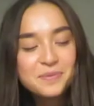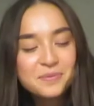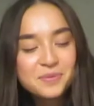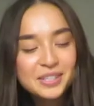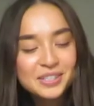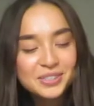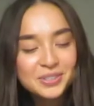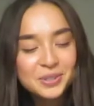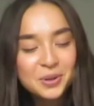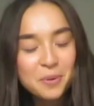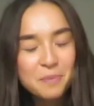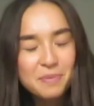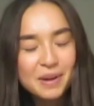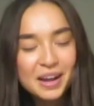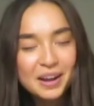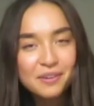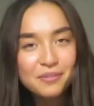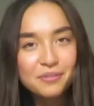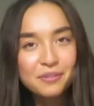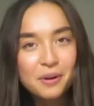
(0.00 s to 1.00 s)
We just got
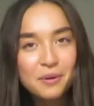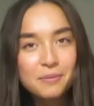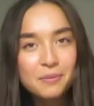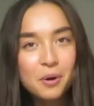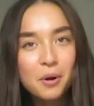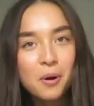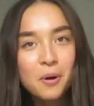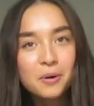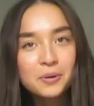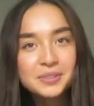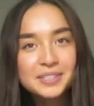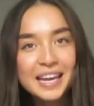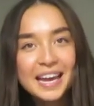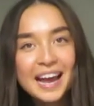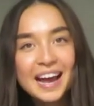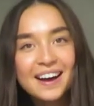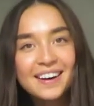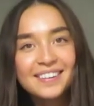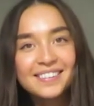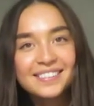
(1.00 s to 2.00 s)
back from a whole day
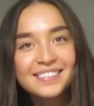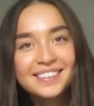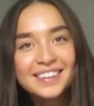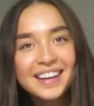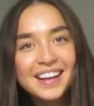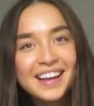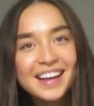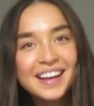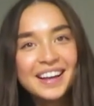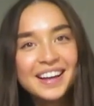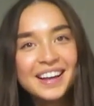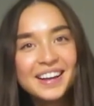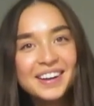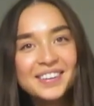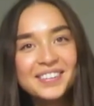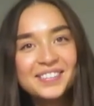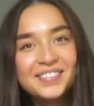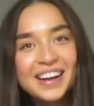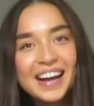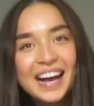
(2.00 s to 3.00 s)
out,
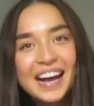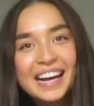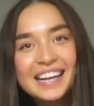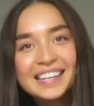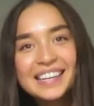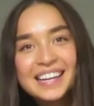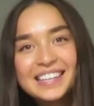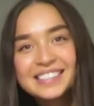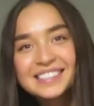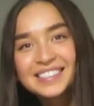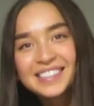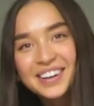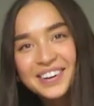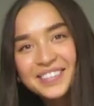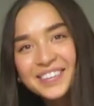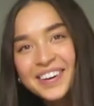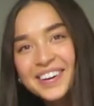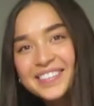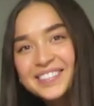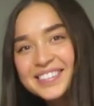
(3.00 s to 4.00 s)
and I just
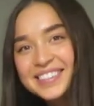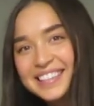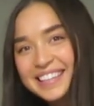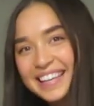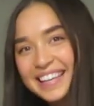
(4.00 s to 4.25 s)
come home to